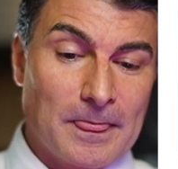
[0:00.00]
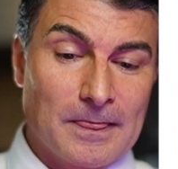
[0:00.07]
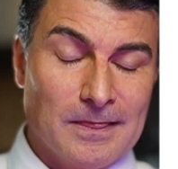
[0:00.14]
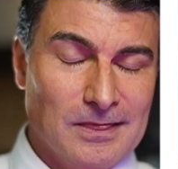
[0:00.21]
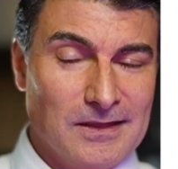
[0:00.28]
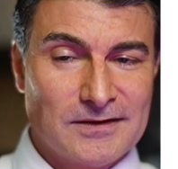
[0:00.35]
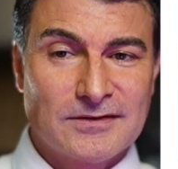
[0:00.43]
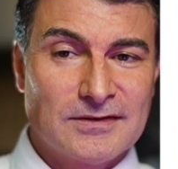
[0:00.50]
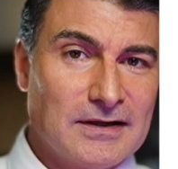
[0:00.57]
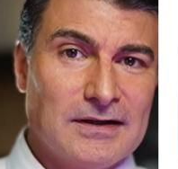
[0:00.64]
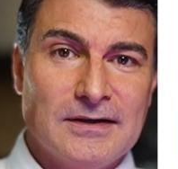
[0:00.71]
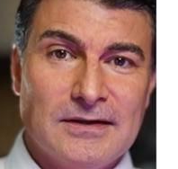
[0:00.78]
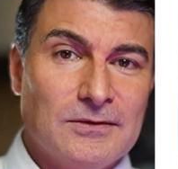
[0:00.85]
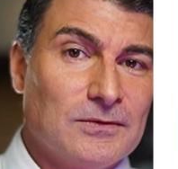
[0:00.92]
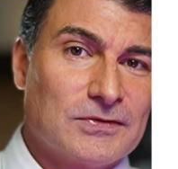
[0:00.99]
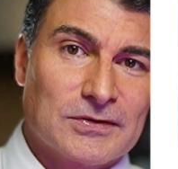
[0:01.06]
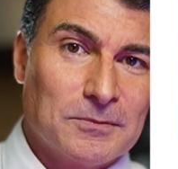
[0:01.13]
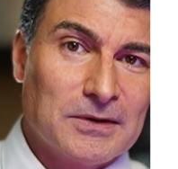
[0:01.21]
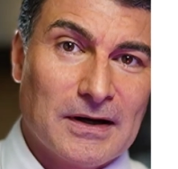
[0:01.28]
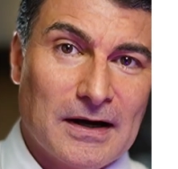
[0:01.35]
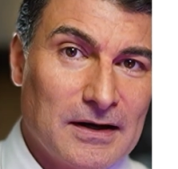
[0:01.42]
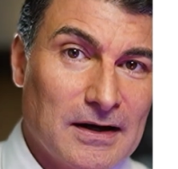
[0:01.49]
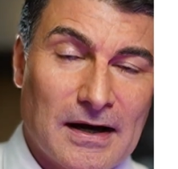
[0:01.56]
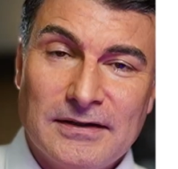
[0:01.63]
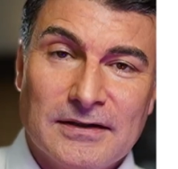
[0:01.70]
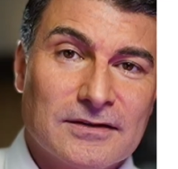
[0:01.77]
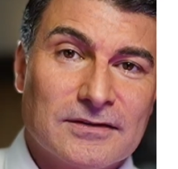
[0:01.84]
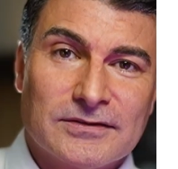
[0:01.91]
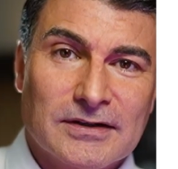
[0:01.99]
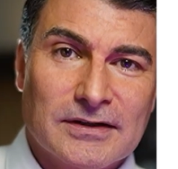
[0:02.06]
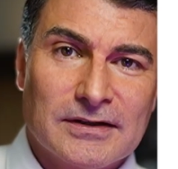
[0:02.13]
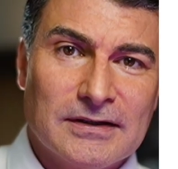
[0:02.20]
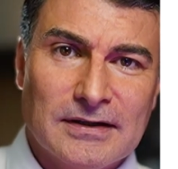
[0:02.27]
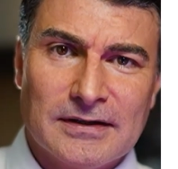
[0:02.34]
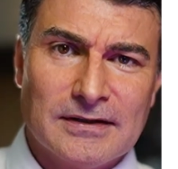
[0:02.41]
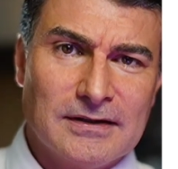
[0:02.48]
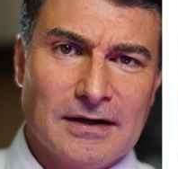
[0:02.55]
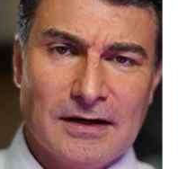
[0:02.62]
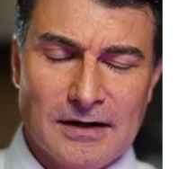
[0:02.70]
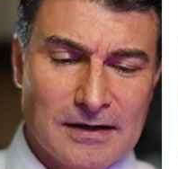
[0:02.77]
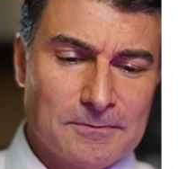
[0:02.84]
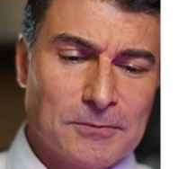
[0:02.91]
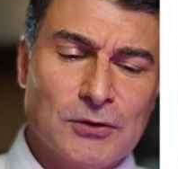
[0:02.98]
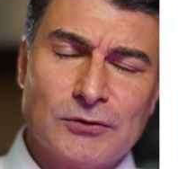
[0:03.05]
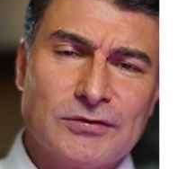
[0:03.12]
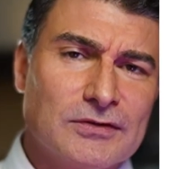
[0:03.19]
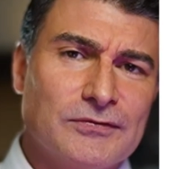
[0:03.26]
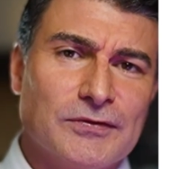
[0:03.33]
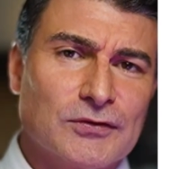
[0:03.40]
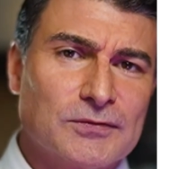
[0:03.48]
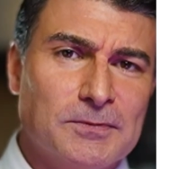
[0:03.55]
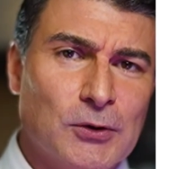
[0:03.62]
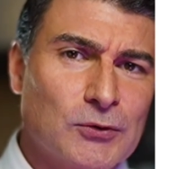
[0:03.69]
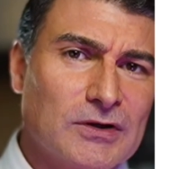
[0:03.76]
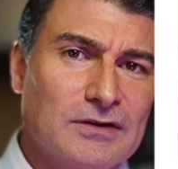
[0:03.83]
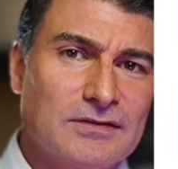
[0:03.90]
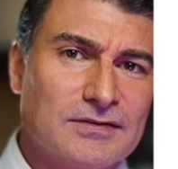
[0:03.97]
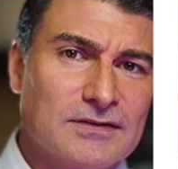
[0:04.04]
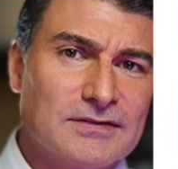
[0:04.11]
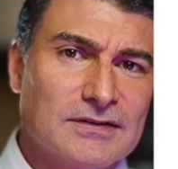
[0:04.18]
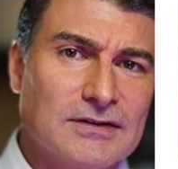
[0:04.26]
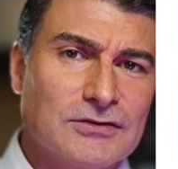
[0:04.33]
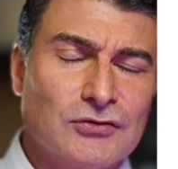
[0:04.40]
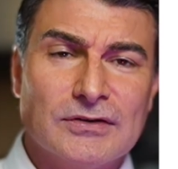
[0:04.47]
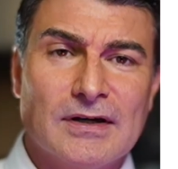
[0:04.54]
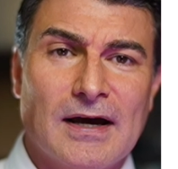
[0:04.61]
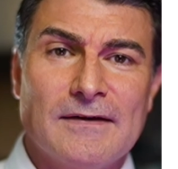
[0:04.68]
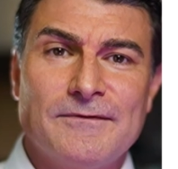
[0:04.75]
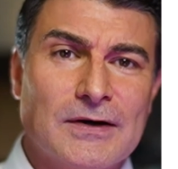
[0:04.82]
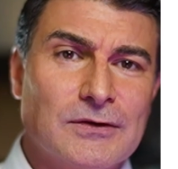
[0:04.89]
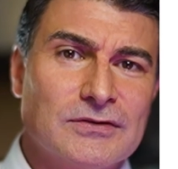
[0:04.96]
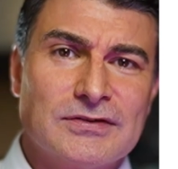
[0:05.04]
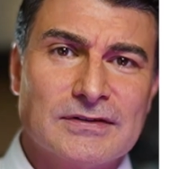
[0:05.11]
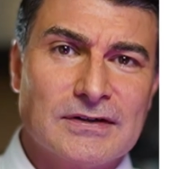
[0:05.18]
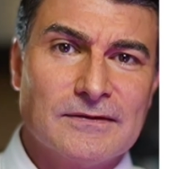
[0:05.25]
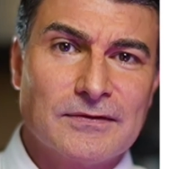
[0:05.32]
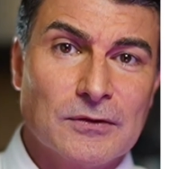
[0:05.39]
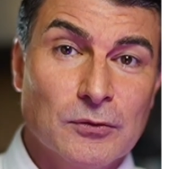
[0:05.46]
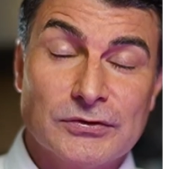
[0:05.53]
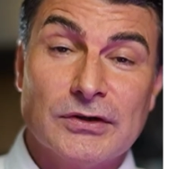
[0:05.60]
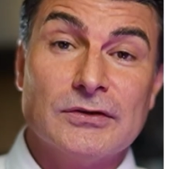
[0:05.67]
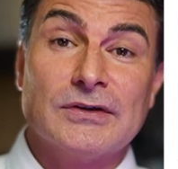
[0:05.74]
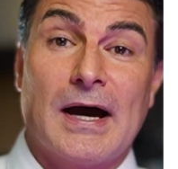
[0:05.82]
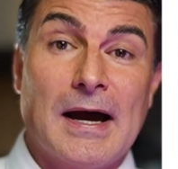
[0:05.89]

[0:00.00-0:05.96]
let's say I did a study on hypnosis for smoking cessation. I found a significant result.